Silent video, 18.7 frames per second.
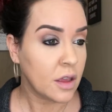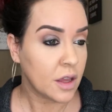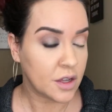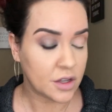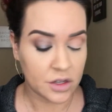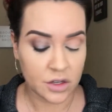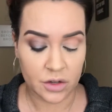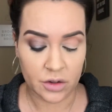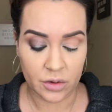
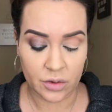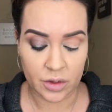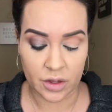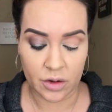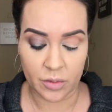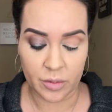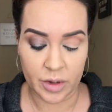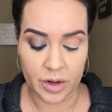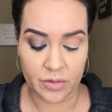and do a
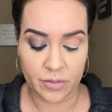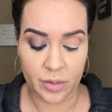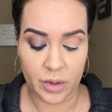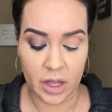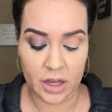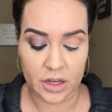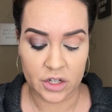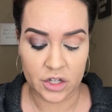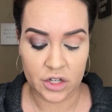little bit of
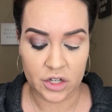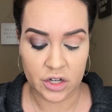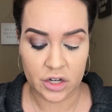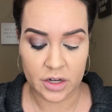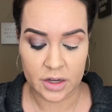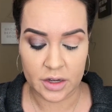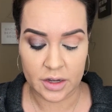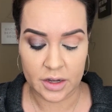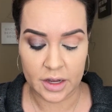blush
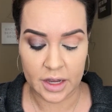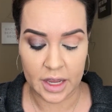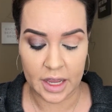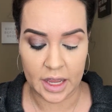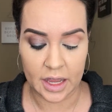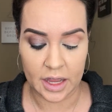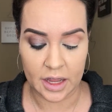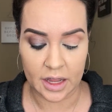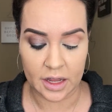
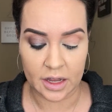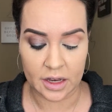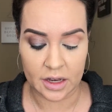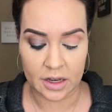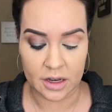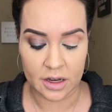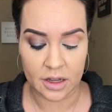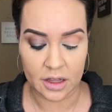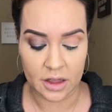
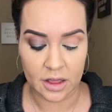and